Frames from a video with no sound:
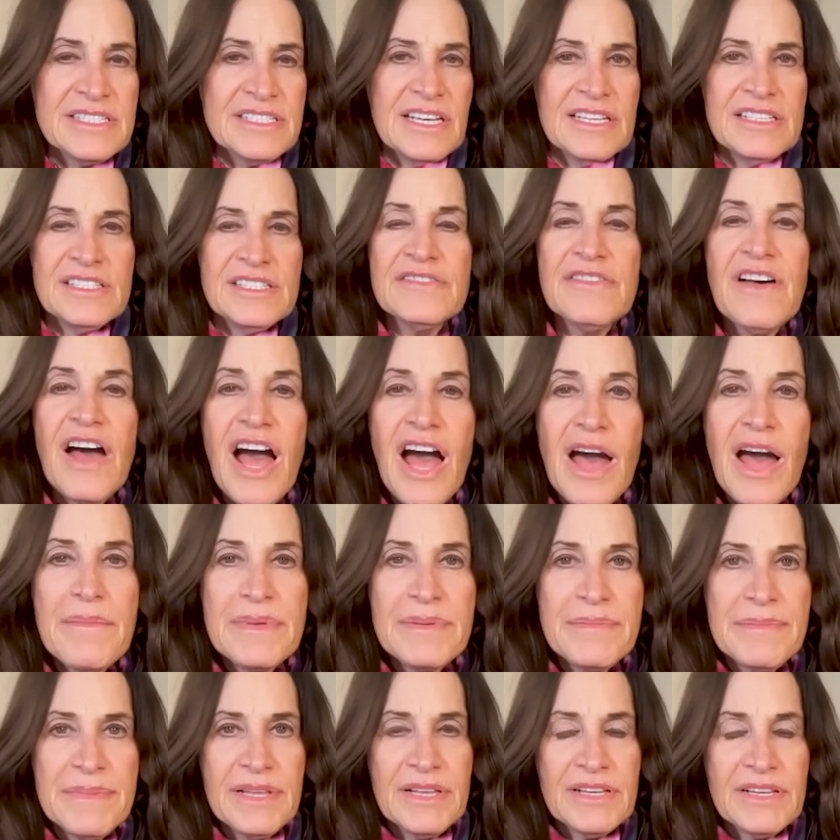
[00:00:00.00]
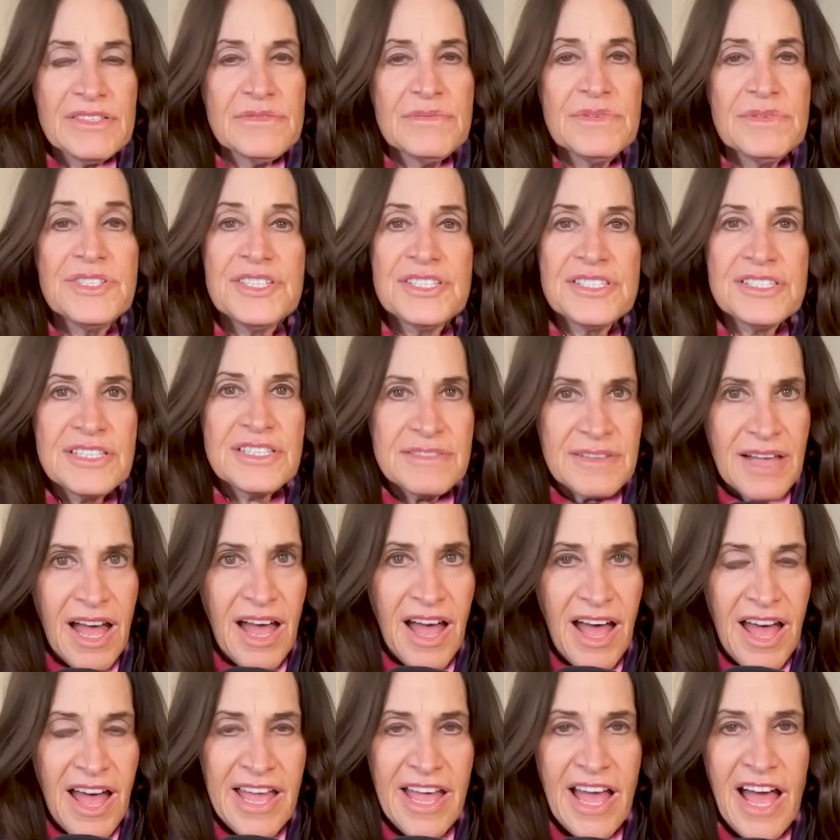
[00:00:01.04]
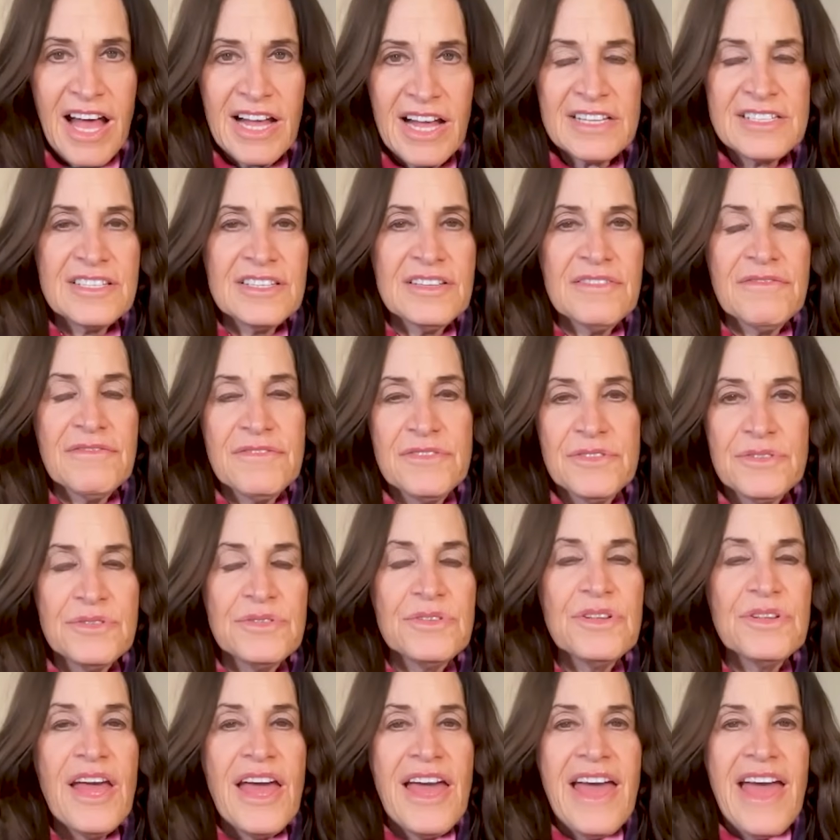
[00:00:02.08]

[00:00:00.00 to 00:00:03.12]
tons of almond milks, which is a high oxalate food.